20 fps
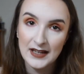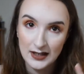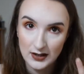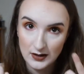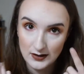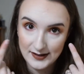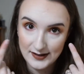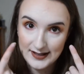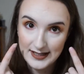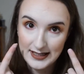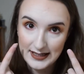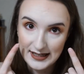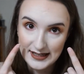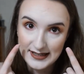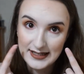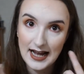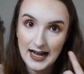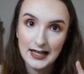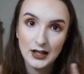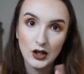You'll see this
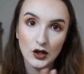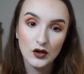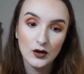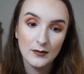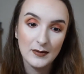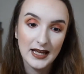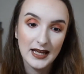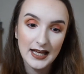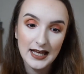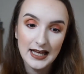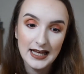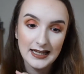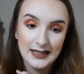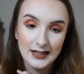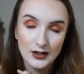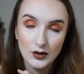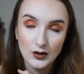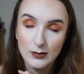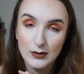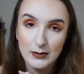eye look coming in
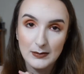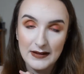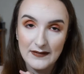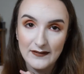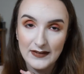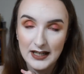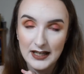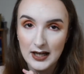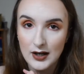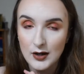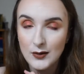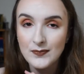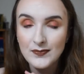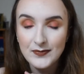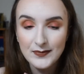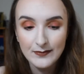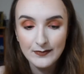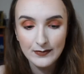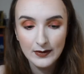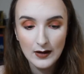an upcoming video.
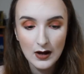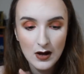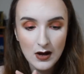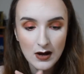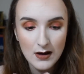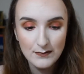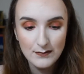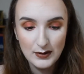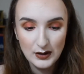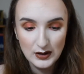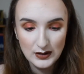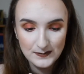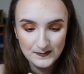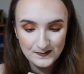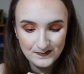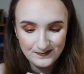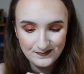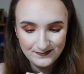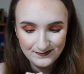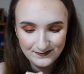But
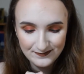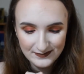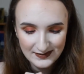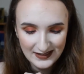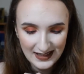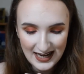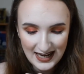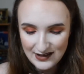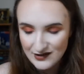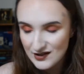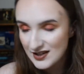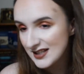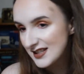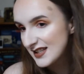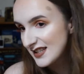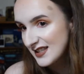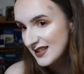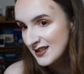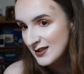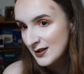
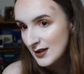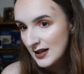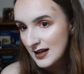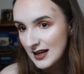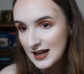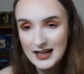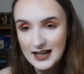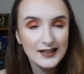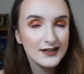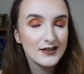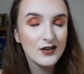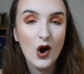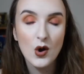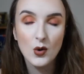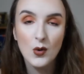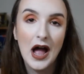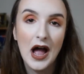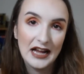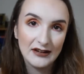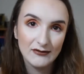it's not
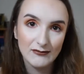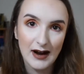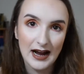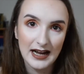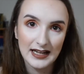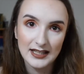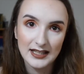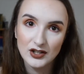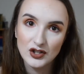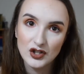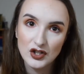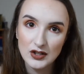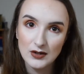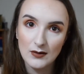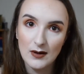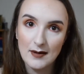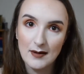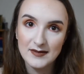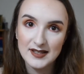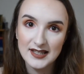quite right. Do you know
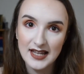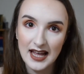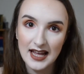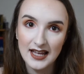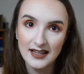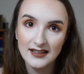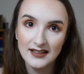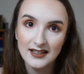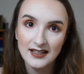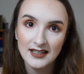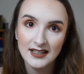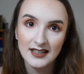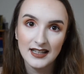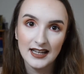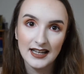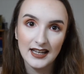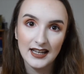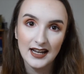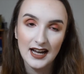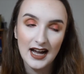what I'm saying?
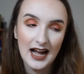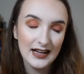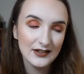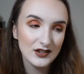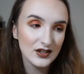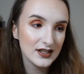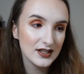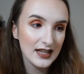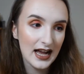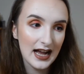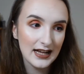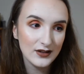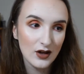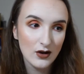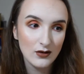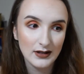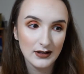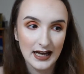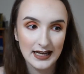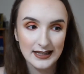Like, I
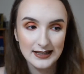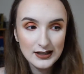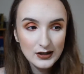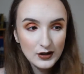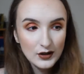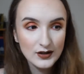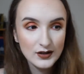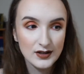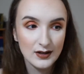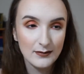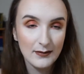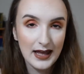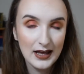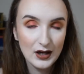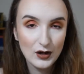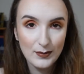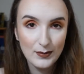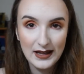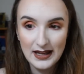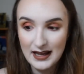don't like to look so
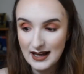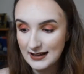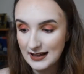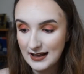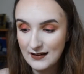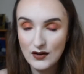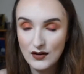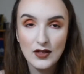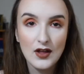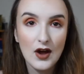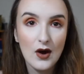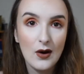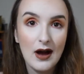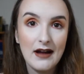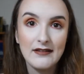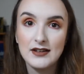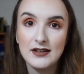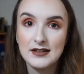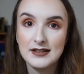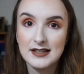makeupy, and even though
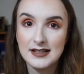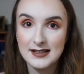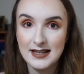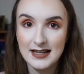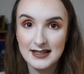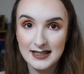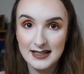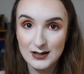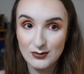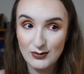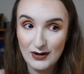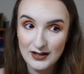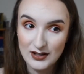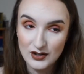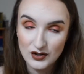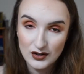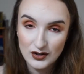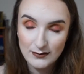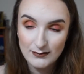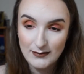I've used a setting spray that
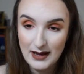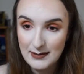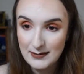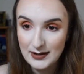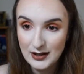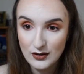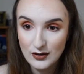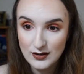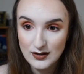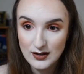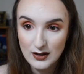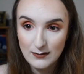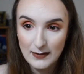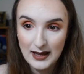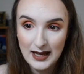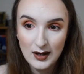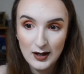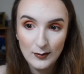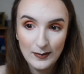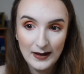shouldn't make me look so
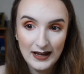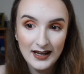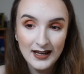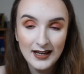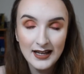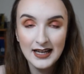makeupy,